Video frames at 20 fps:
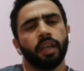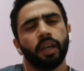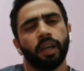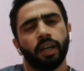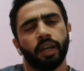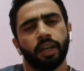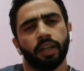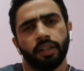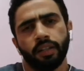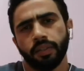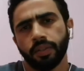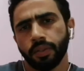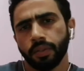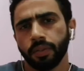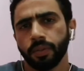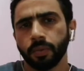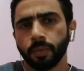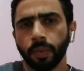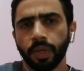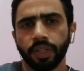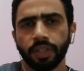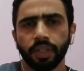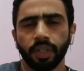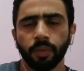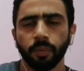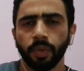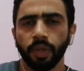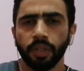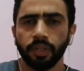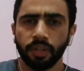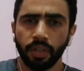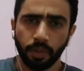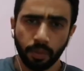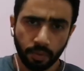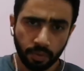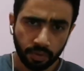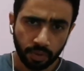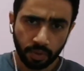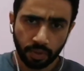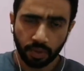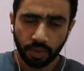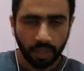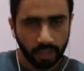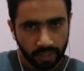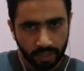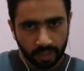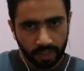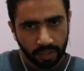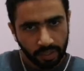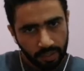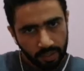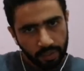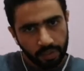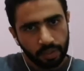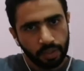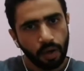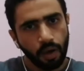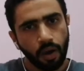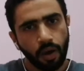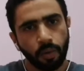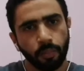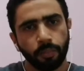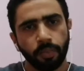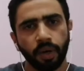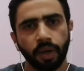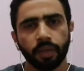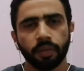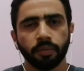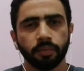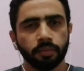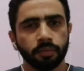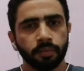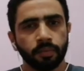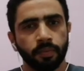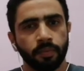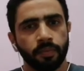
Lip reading: Another situation when the user click in the home button,